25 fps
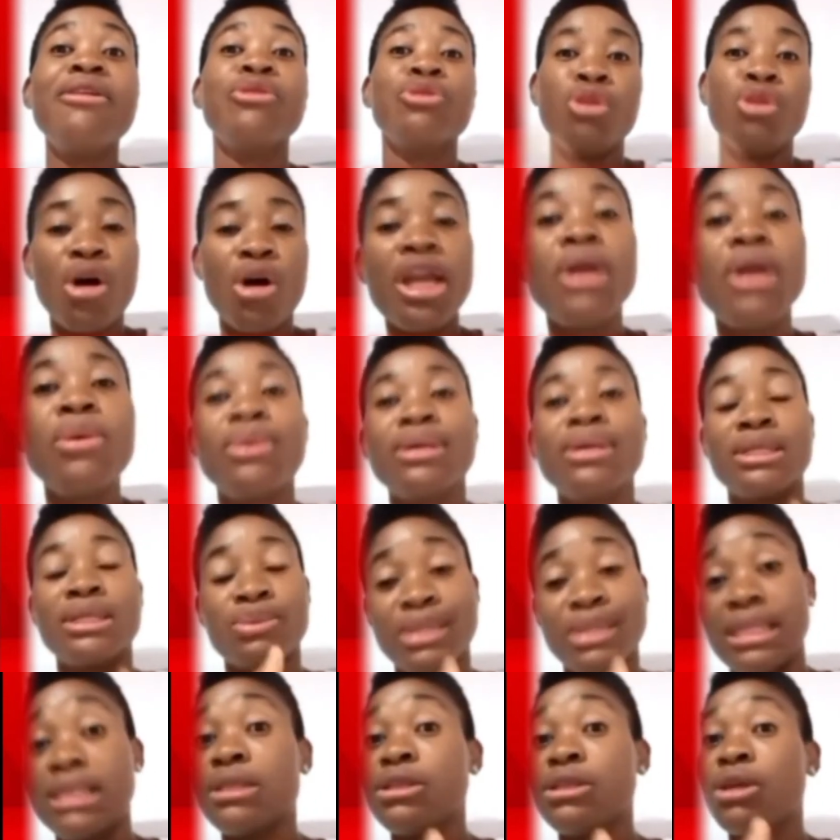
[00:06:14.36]
though he was
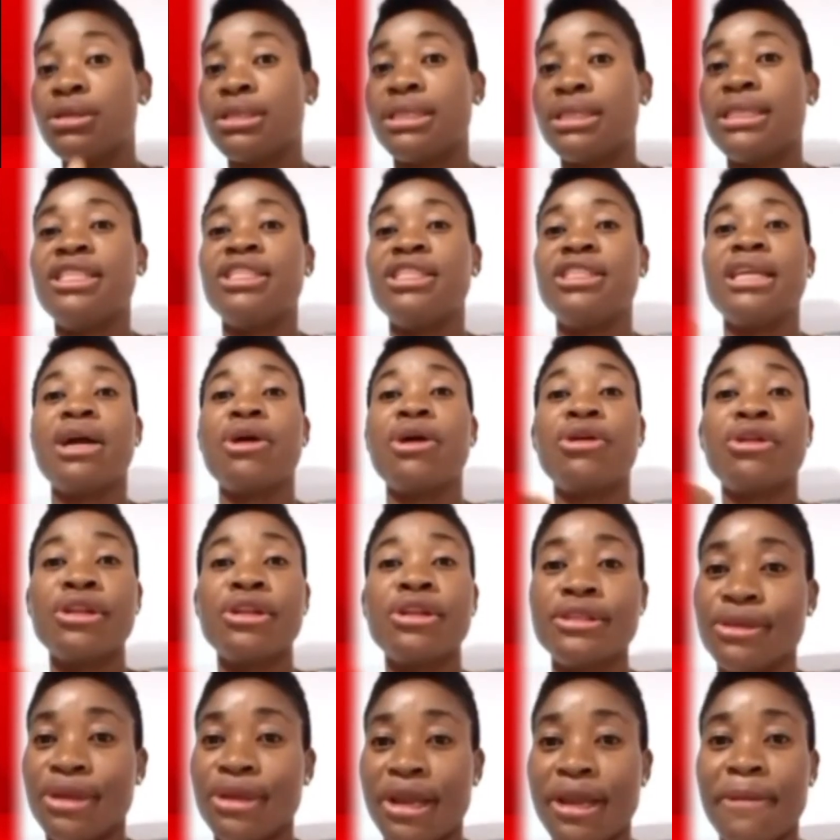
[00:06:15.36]
with his oxygen,
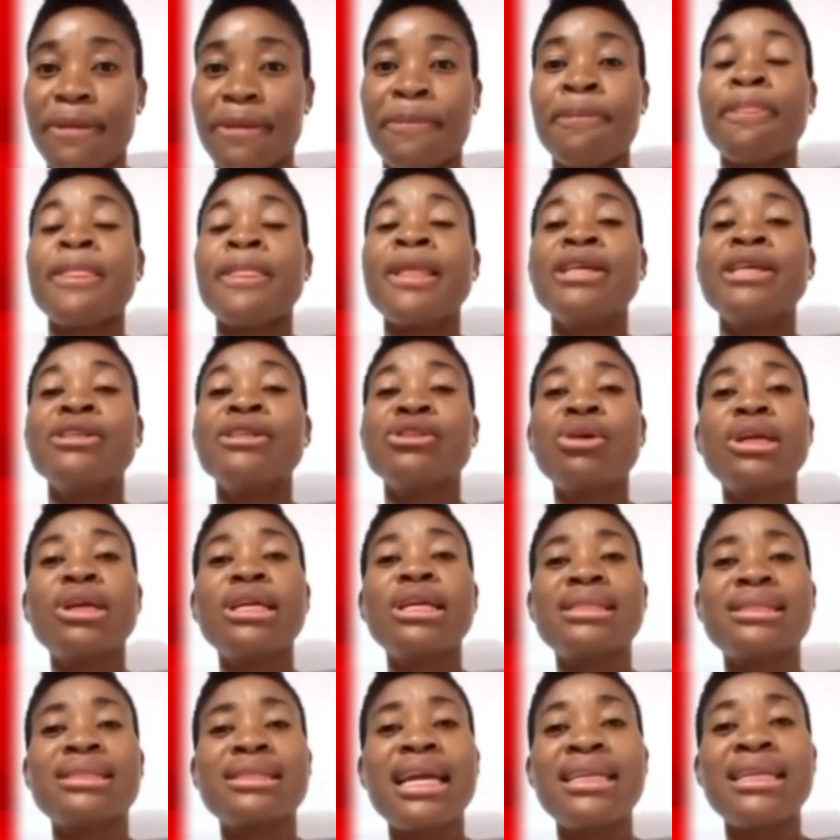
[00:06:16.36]
according to him. So
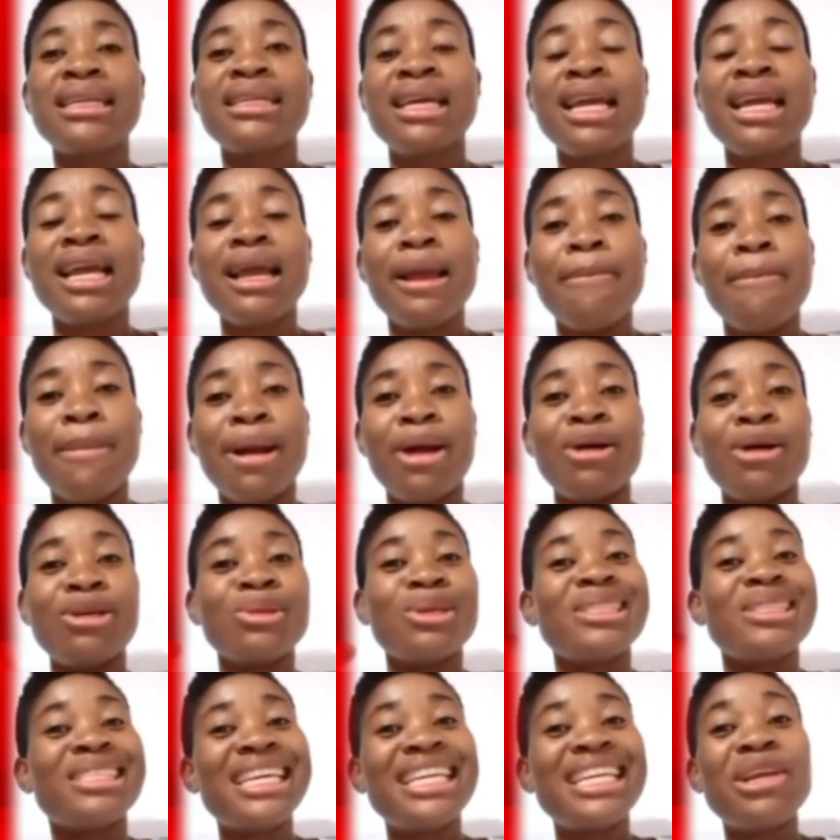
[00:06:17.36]
he said, my
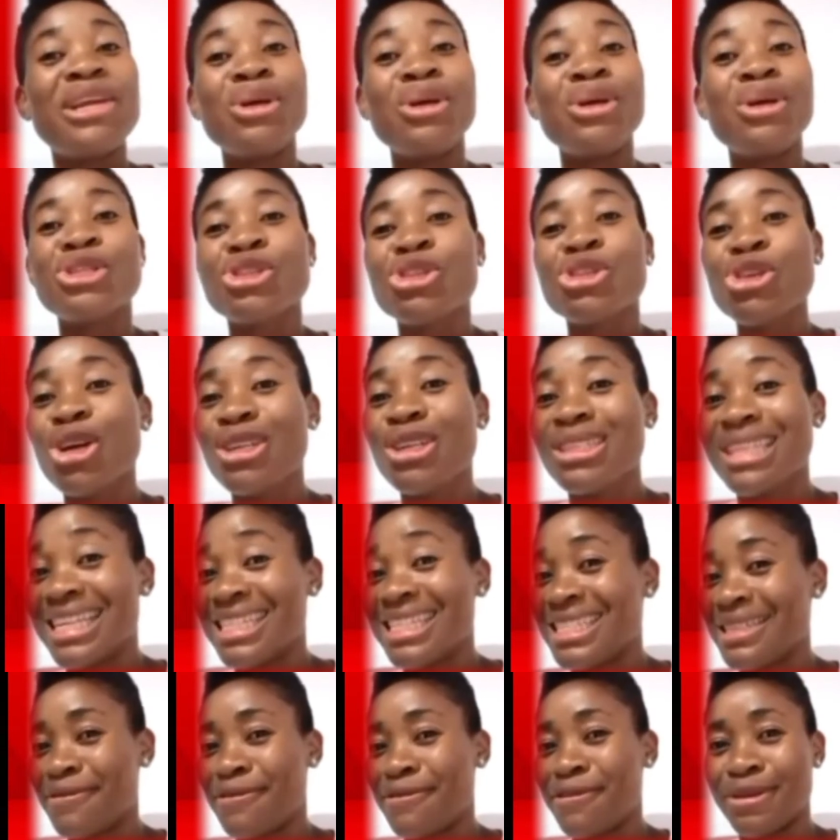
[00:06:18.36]
husband said he was shocked
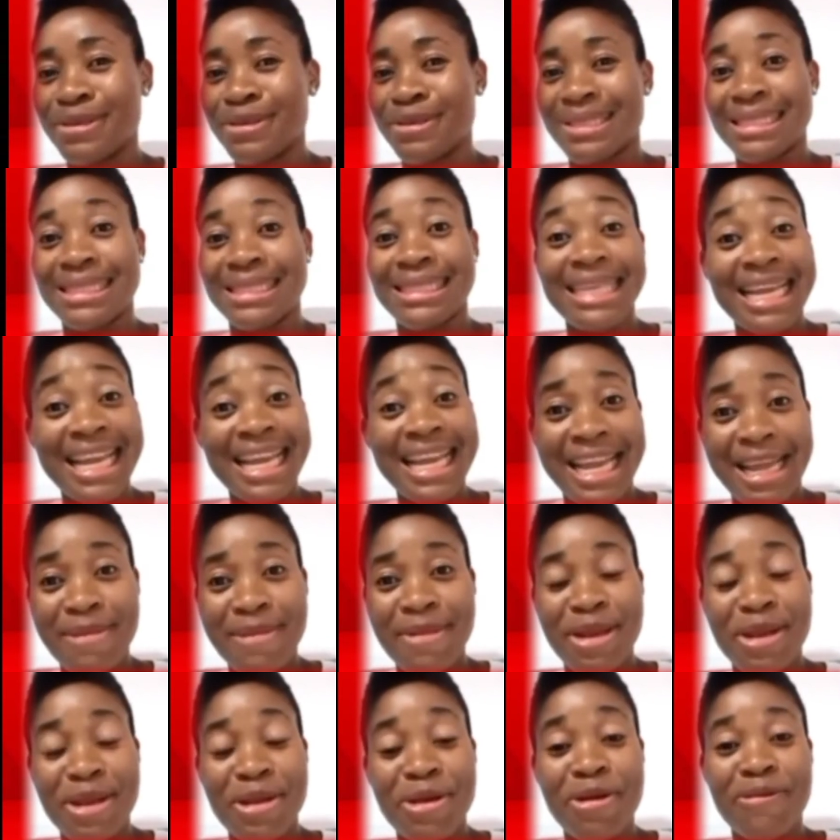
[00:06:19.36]
at first seeing
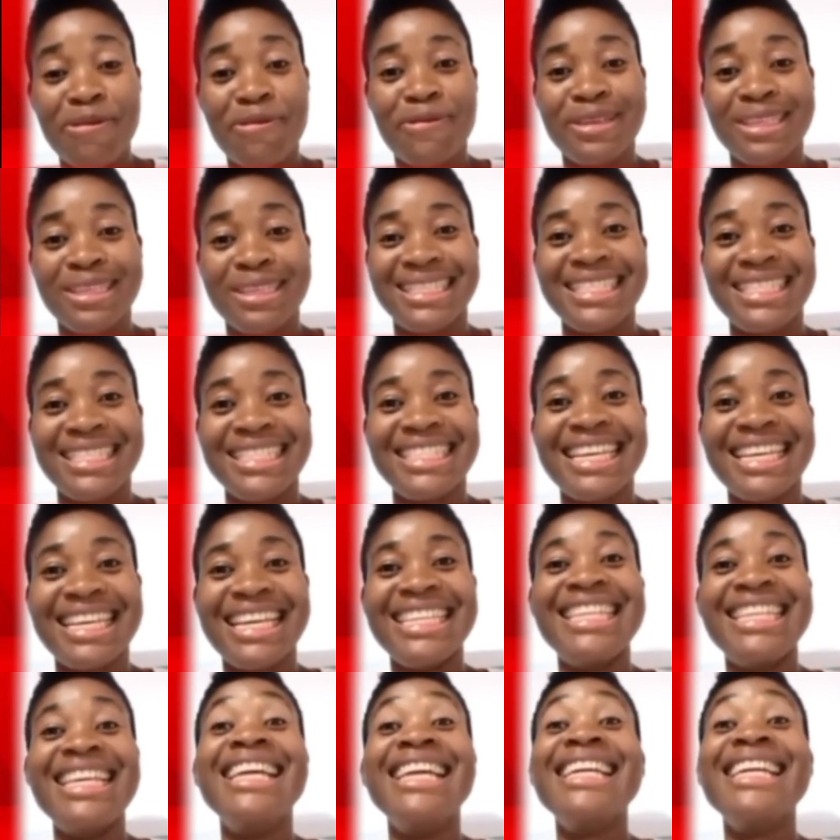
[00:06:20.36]
him in the office. He
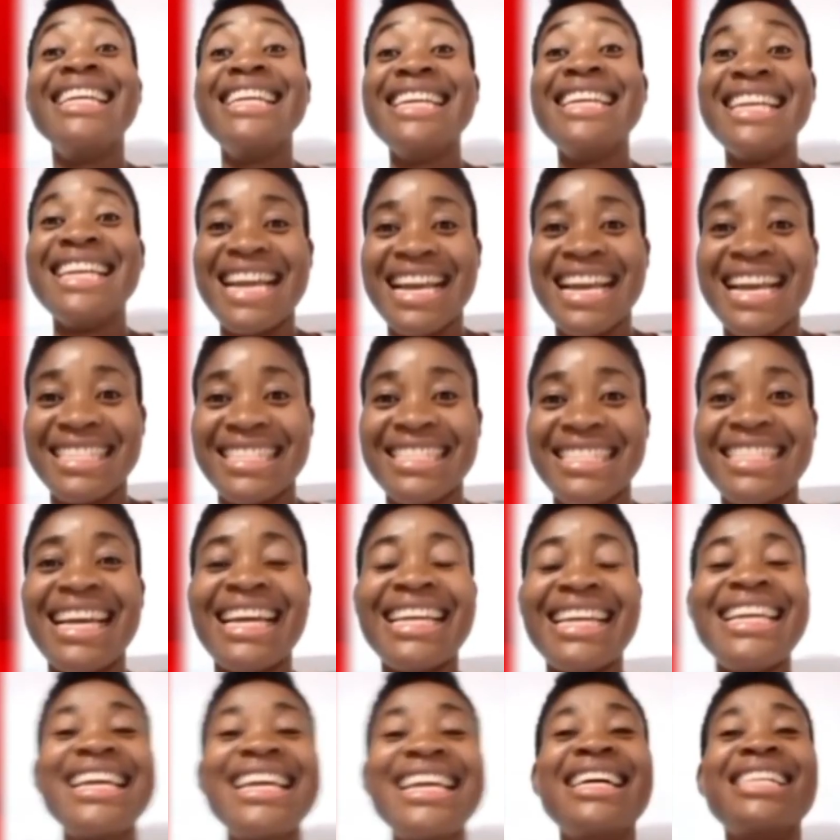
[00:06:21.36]
said, yes,
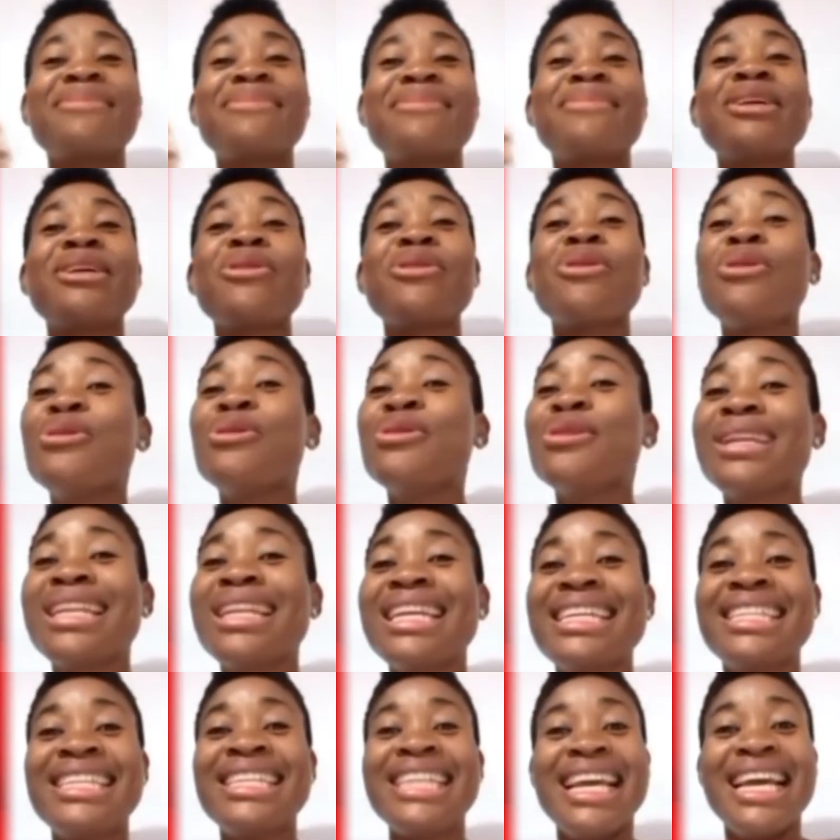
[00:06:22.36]
that he has been
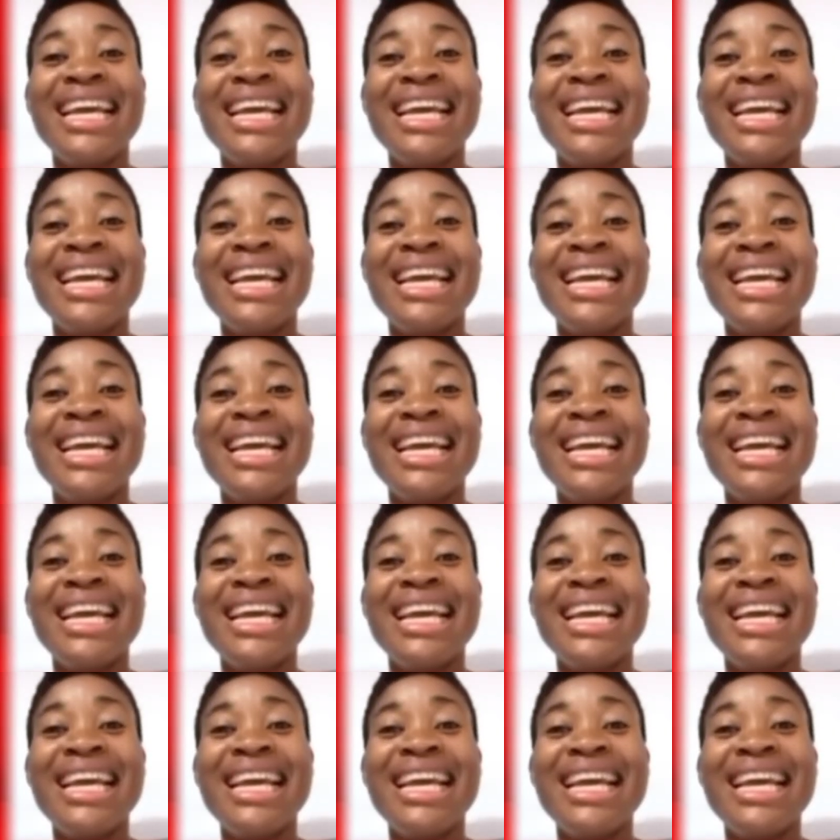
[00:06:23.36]
Googling